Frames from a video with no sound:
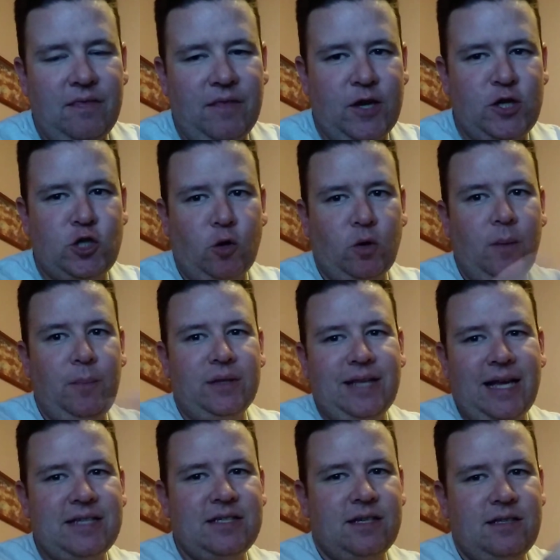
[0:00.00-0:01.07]
They showed up in
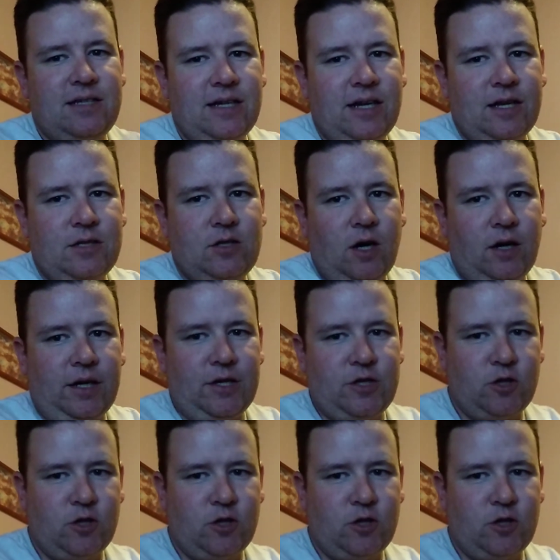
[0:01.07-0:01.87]
Lexington, Kentucky.